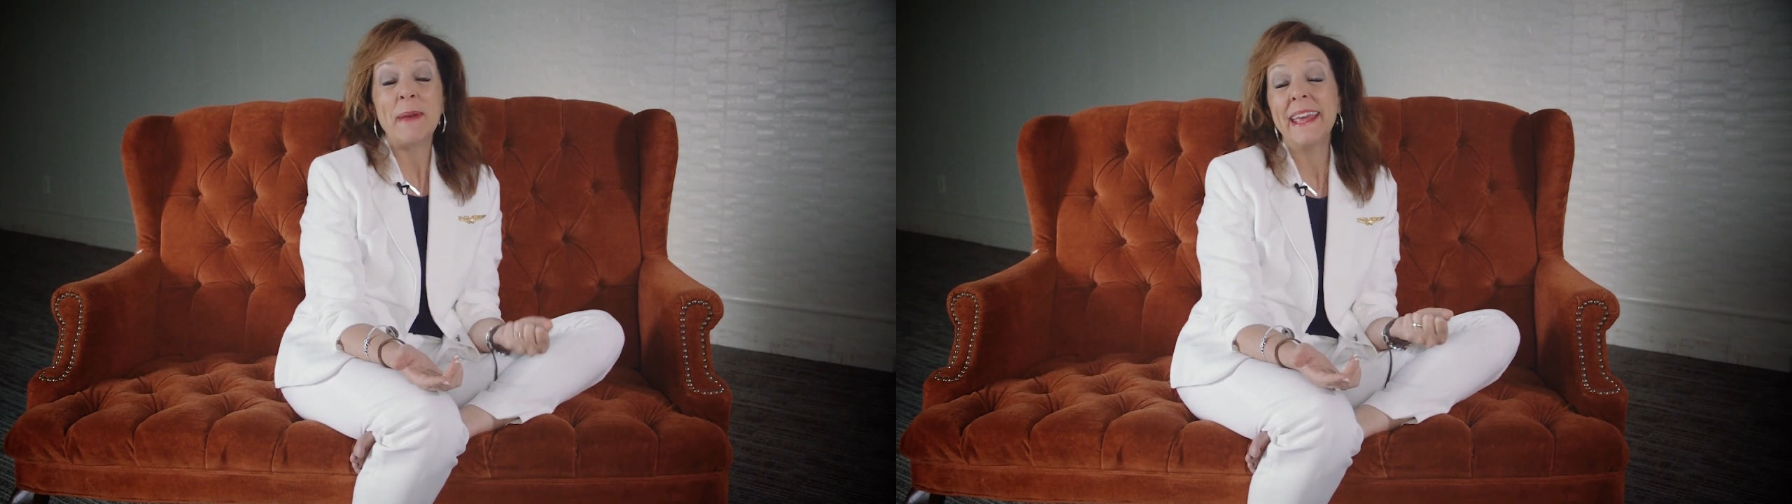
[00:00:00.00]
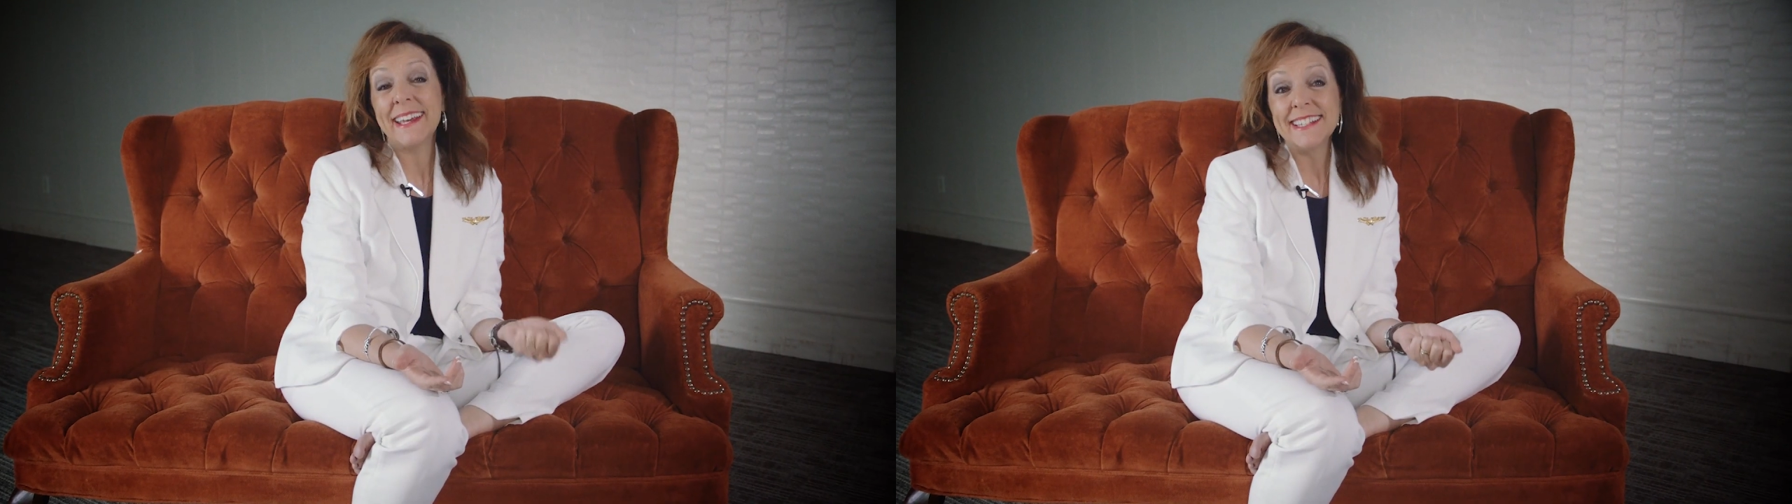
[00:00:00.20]
to
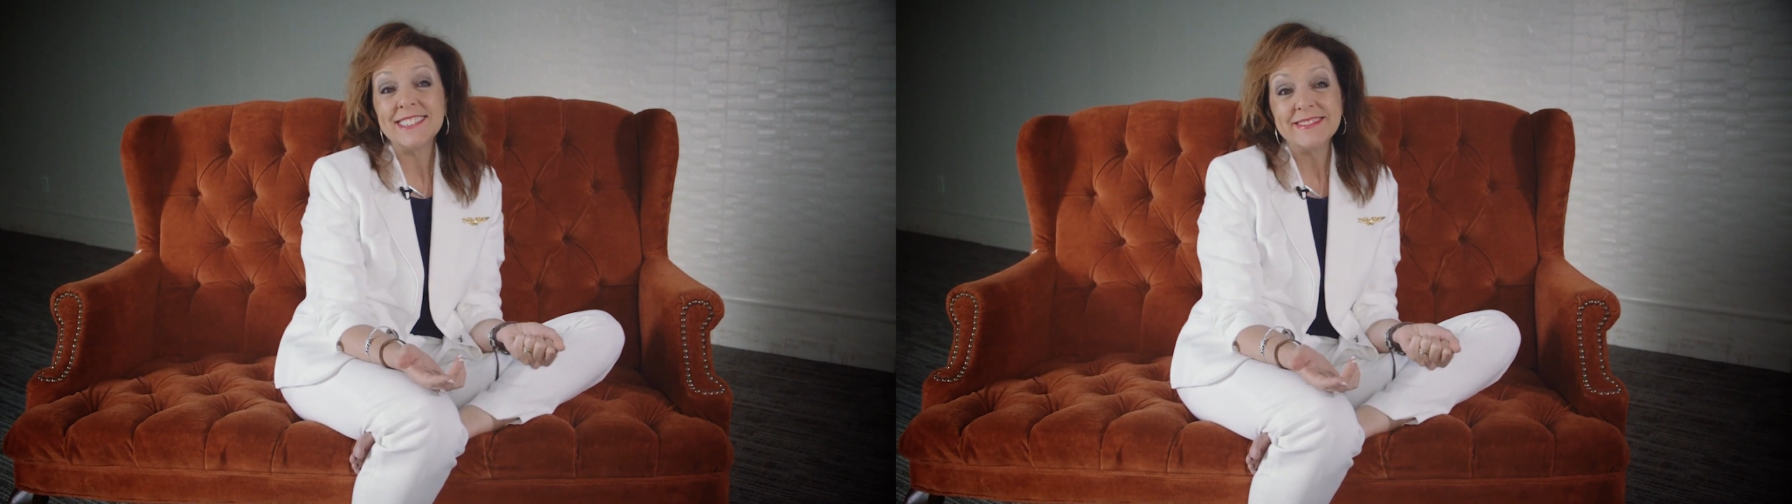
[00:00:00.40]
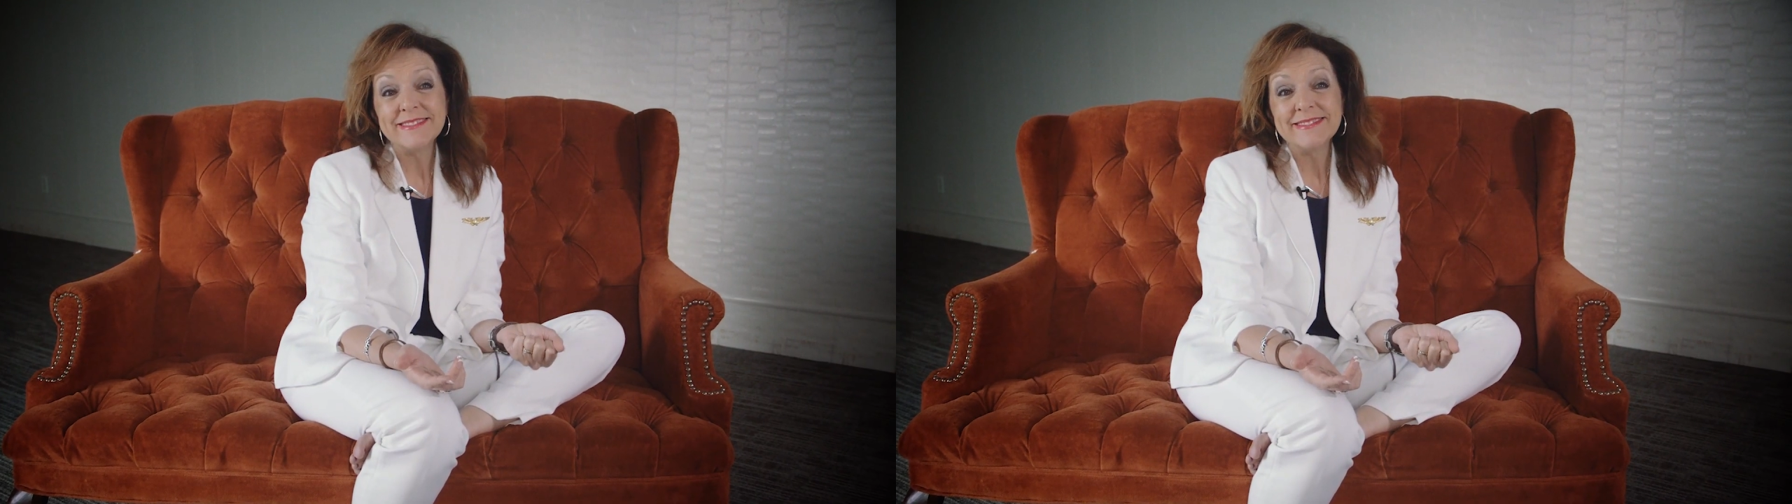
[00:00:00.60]
make it.
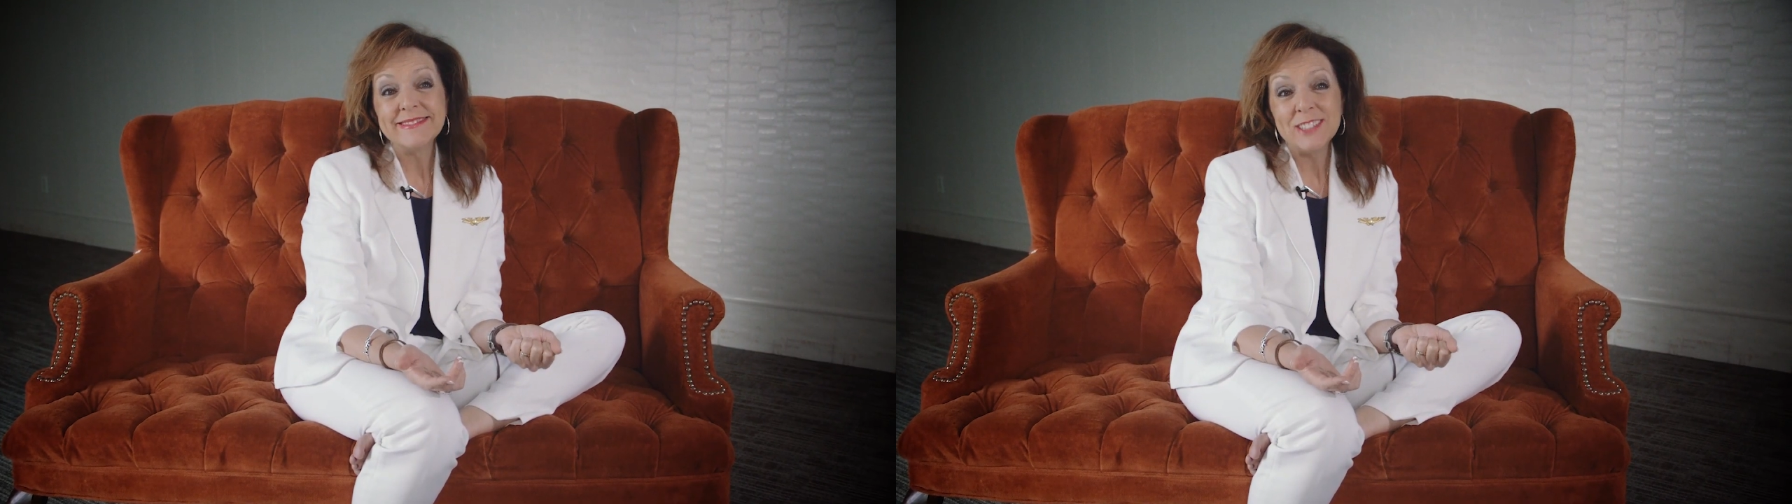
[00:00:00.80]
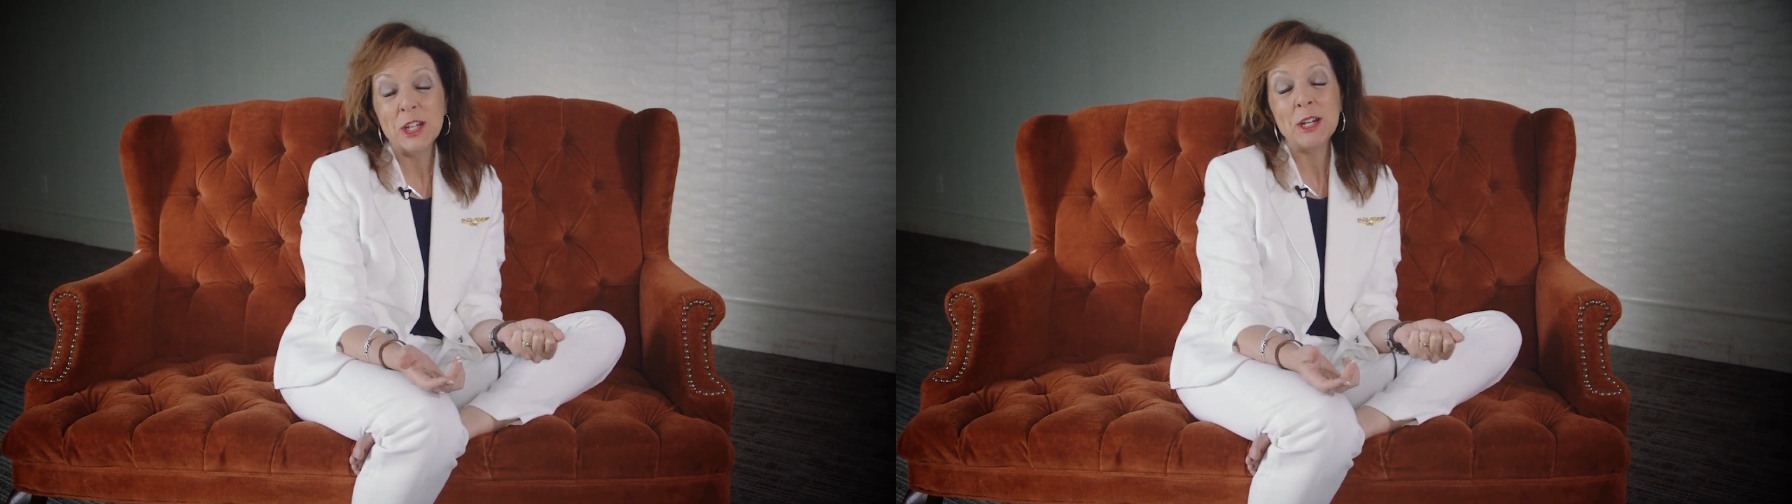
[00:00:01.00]

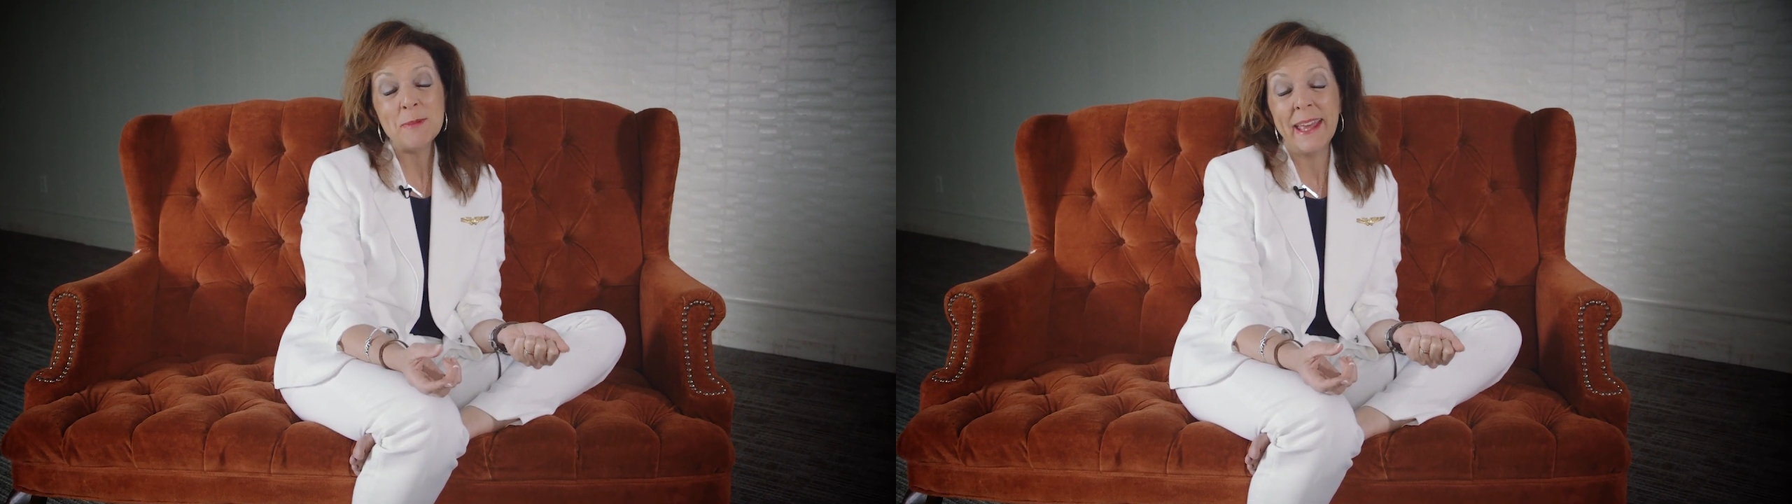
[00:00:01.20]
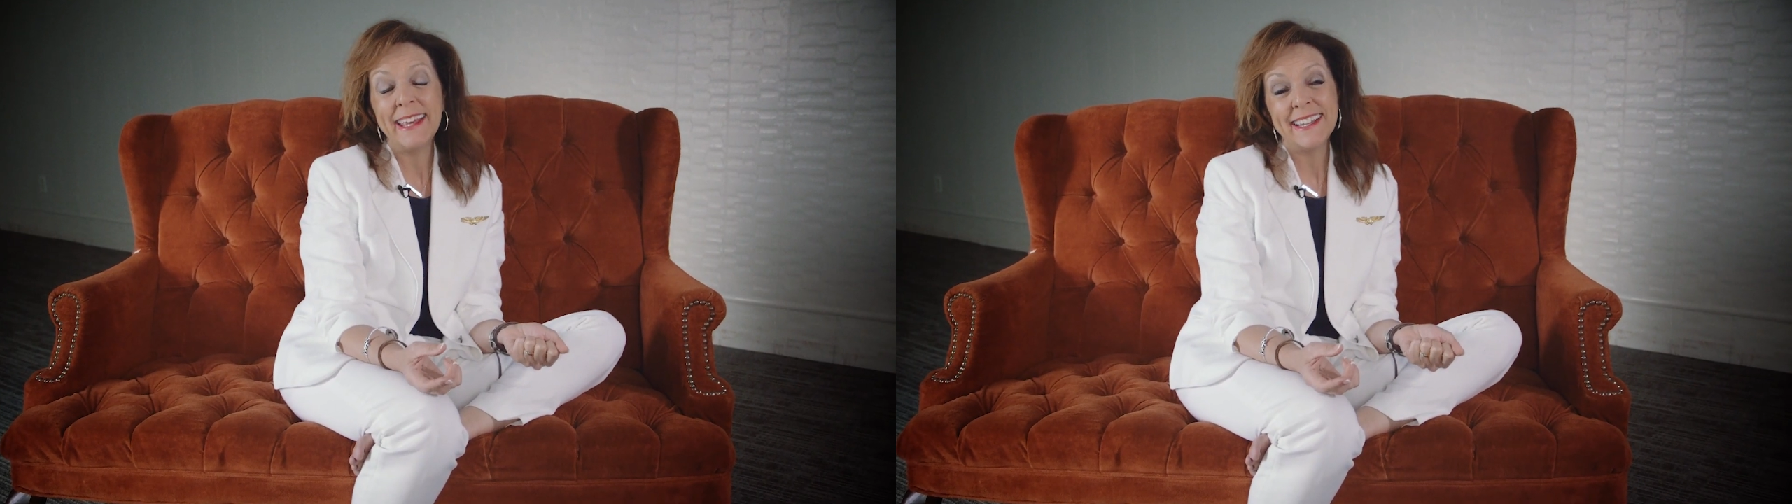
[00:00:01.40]
You're going to
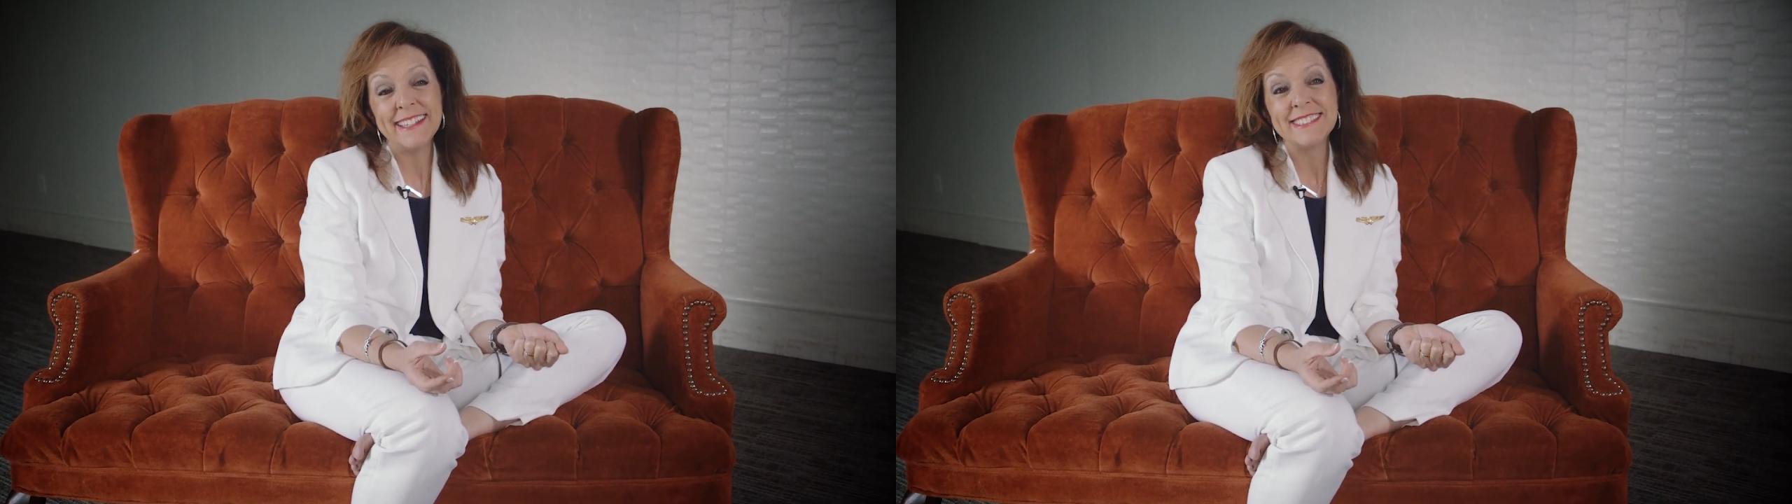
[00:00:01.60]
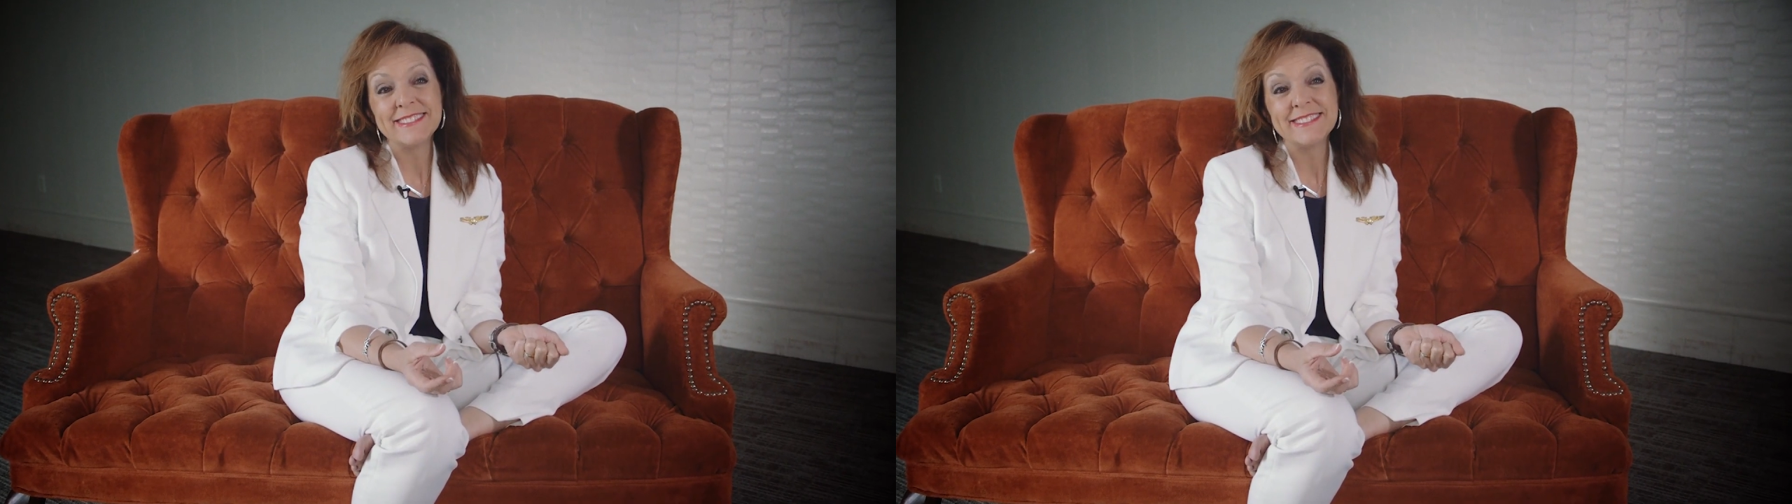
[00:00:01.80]
make it.